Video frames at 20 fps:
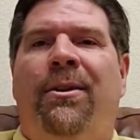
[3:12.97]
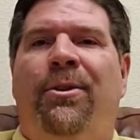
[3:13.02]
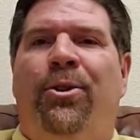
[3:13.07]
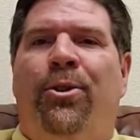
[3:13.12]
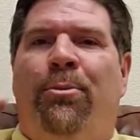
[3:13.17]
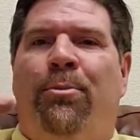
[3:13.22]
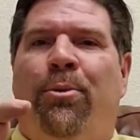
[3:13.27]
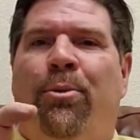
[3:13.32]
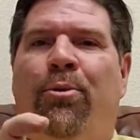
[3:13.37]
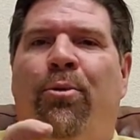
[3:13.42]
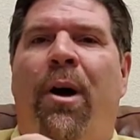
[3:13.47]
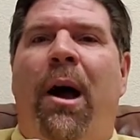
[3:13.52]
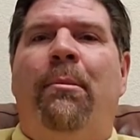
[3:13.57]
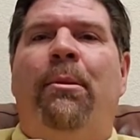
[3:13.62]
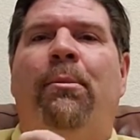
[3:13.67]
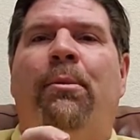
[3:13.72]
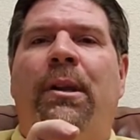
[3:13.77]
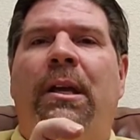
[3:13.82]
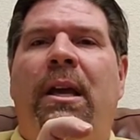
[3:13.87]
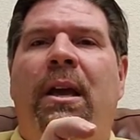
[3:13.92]
you're
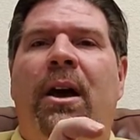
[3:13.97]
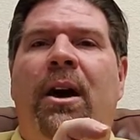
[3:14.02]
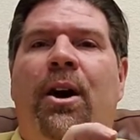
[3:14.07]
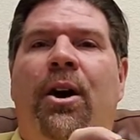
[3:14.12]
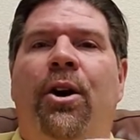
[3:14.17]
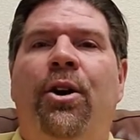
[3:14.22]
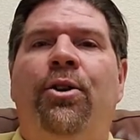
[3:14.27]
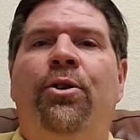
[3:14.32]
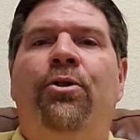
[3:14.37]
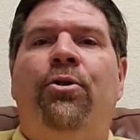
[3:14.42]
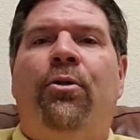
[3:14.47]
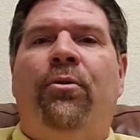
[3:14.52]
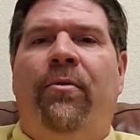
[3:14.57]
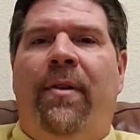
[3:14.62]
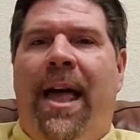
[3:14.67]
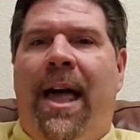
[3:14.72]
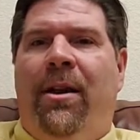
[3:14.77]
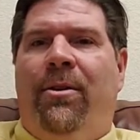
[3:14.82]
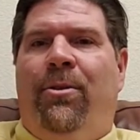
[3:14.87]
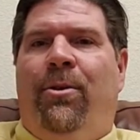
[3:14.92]
probably
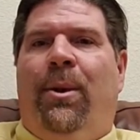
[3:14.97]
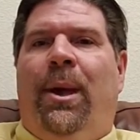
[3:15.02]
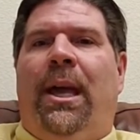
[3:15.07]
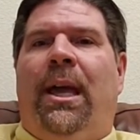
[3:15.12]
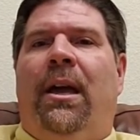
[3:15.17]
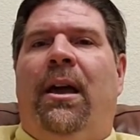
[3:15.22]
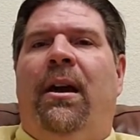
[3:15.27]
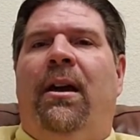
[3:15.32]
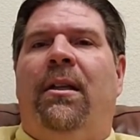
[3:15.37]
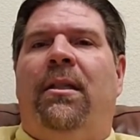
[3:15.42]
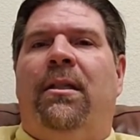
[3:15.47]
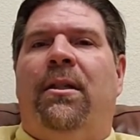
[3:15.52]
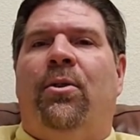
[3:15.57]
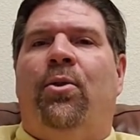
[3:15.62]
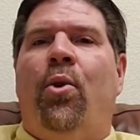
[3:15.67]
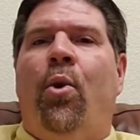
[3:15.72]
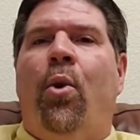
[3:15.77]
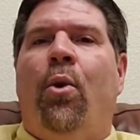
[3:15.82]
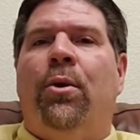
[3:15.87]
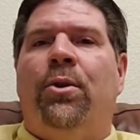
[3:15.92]
undervaluing the
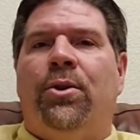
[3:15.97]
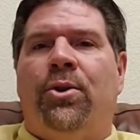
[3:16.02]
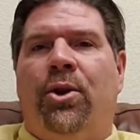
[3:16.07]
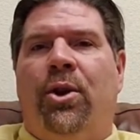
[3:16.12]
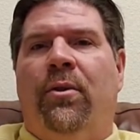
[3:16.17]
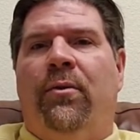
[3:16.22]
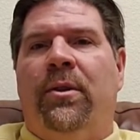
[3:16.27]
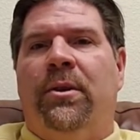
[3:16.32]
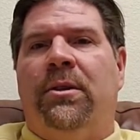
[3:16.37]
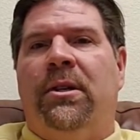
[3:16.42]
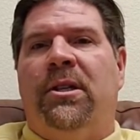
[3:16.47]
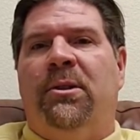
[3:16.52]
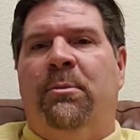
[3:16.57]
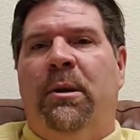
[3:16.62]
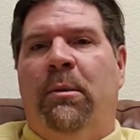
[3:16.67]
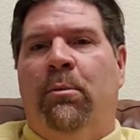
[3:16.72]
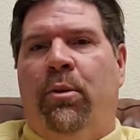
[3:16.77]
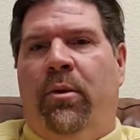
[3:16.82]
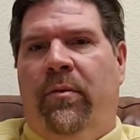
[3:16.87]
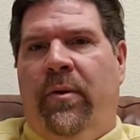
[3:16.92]
core service that's
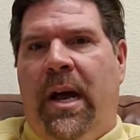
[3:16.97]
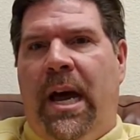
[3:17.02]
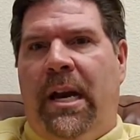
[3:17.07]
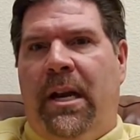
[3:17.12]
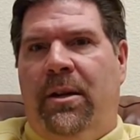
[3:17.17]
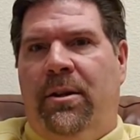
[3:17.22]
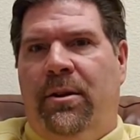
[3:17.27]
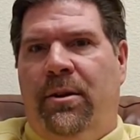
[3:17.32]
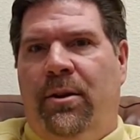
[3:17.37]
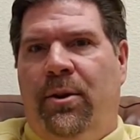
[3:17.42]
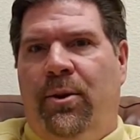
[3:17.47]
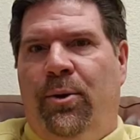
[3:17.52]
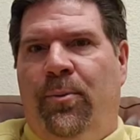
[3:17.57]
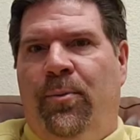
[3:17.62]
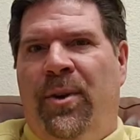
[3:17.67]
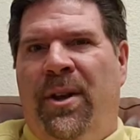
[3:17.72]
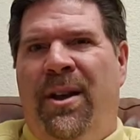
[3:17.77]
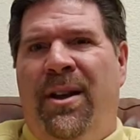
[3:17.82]
being provided to you.